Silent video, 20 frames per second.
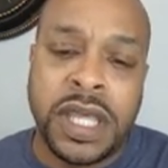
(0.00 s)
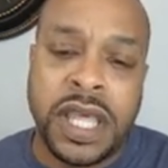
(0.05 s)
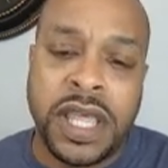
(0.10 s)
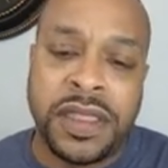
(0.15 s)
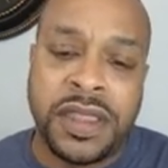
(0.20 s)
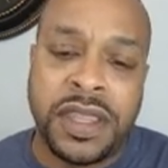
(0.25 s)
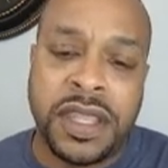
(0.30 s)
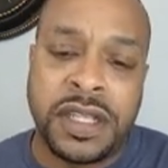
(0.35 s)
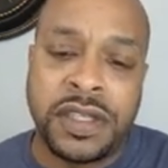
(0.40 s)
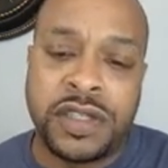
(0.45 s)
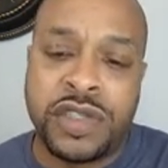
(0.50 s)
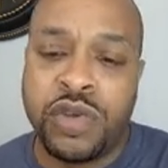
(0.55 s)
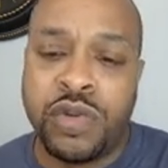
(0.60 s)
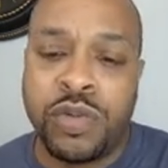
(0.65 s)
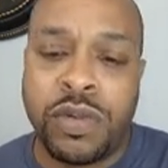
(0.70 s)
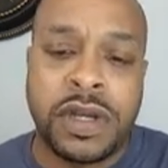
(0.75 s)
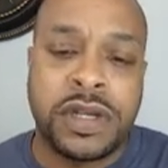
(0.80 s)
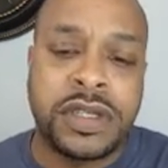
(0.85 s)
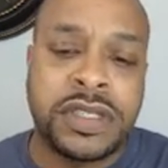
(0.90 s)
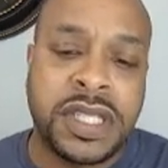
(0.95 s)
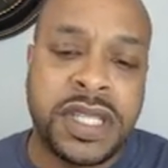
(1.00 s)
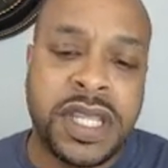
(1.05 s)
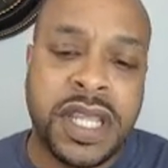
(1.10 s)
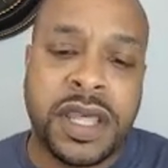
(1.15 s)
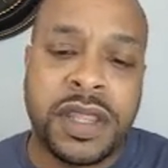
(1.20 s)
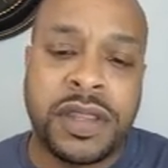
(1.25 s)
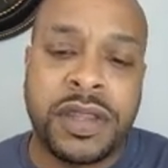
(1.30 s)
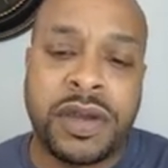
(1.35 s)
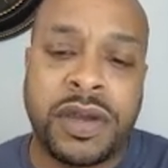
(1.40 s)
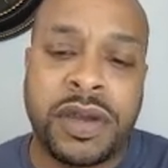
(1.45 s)
and then 2 words
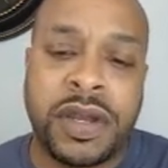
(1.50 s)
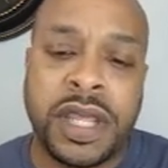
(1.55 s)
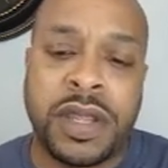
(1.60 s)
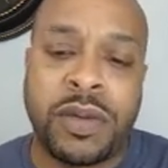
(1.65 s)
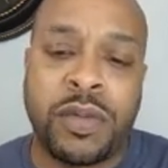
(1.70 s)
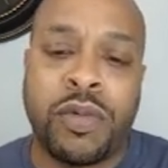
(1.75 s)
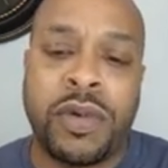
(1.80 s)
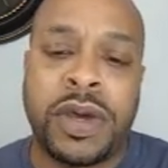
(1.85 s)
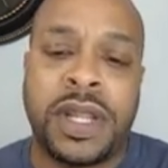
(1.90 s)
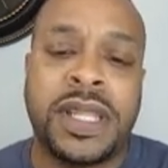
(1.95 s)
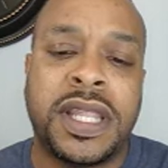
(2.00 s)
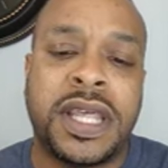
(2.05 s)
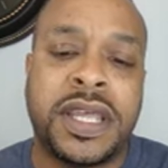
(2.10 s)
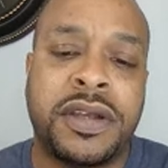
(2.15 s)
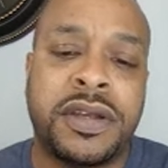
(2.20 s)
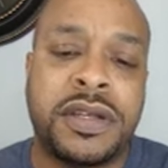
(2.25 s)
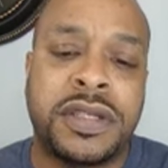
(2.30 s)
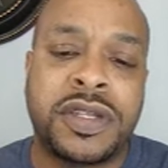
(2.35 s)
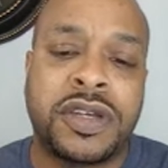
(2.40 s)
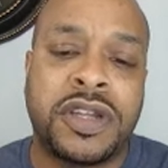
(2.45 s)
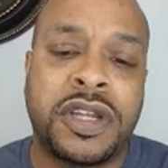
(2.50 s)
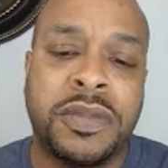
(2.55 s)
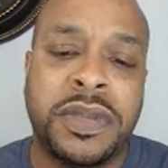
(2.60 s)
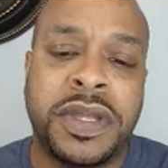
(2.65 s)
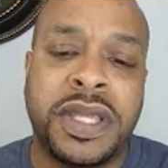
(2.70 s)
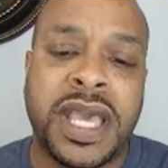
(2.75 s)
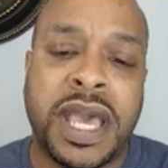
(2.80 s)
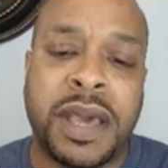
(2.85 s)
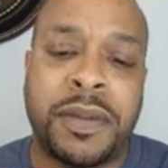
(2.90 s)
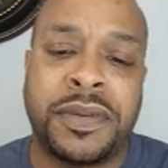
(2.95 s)
together, and 1 letter is going to
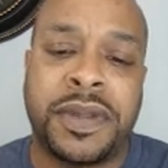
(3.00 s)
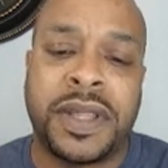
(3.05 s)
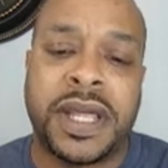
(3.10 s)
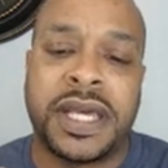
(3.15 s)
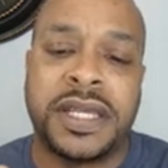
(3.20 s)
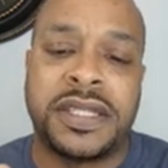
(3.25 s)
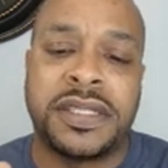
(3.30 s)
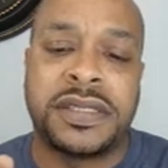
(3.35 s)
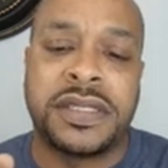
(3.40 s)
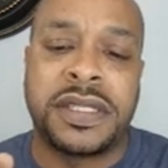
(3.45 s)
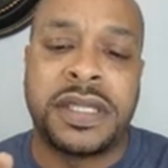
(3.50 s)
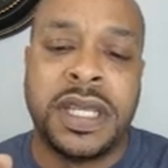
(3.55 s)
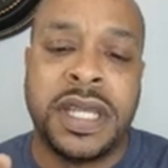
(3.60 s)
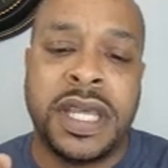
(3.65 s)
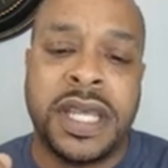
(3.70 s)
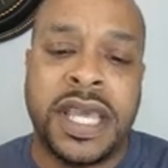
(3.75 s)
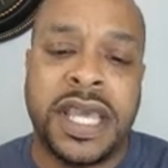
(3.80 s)
be capitalized.